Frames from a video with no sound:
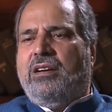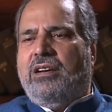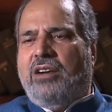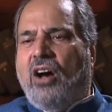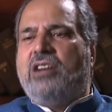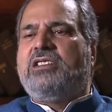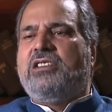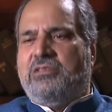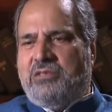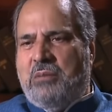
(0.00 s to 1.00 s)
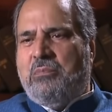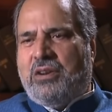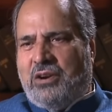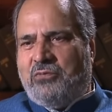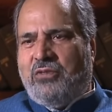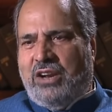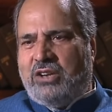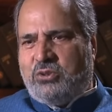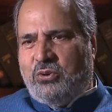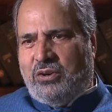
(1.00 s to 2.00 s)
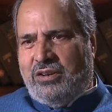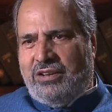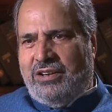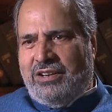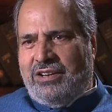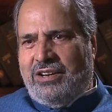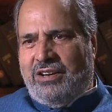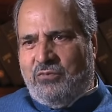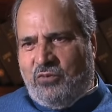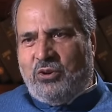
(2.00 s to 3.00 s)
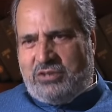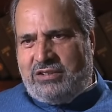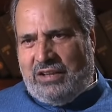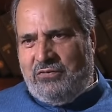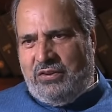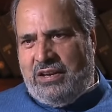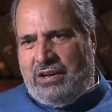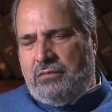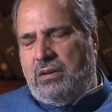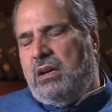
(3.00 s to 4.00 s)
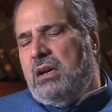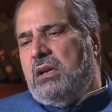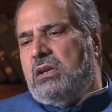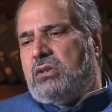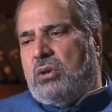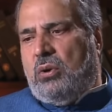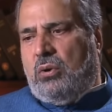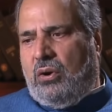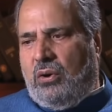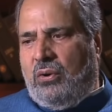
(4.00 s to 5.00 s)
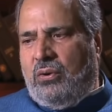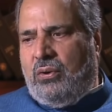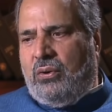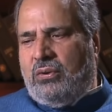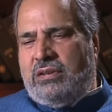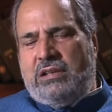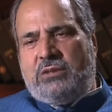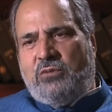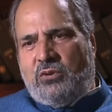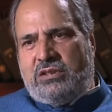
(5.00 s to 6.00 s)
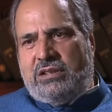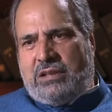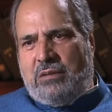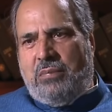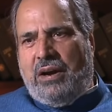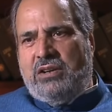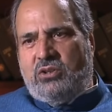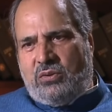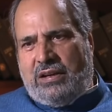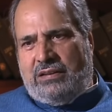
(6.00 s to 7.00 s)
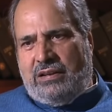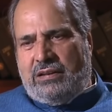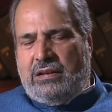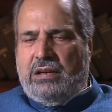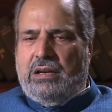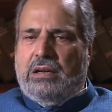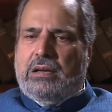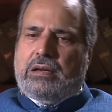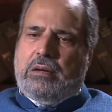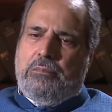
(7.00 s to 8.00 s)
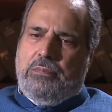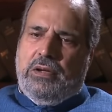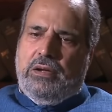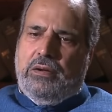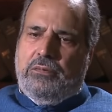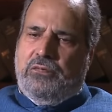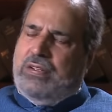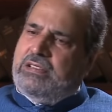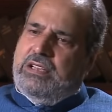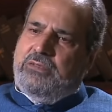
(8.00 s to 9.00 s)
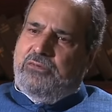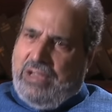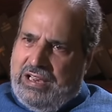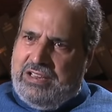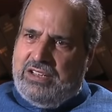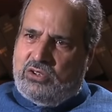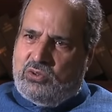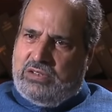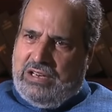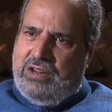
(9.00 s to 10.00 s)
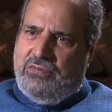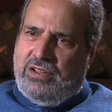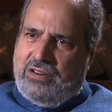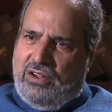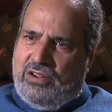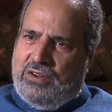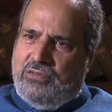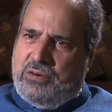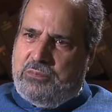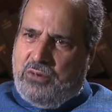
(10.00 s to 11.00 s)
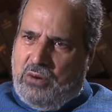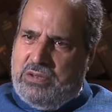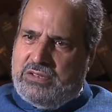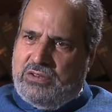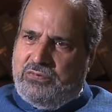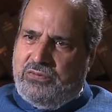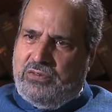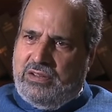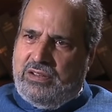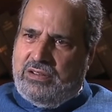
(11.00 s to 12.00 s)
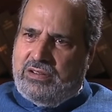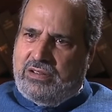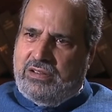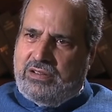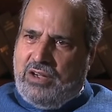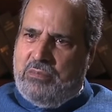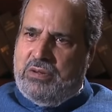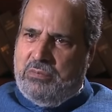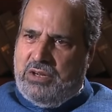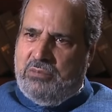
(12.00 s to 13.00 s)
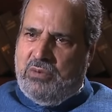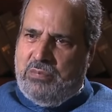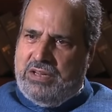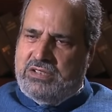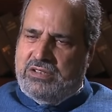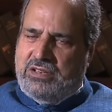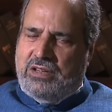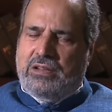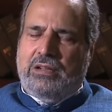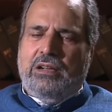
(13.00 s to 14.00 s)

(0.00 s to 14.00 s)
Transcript: a larger number of electoral uh, votes than we have. So all, all these forces combined together com uh, with the failure to deliver on our promise of common minimum agenda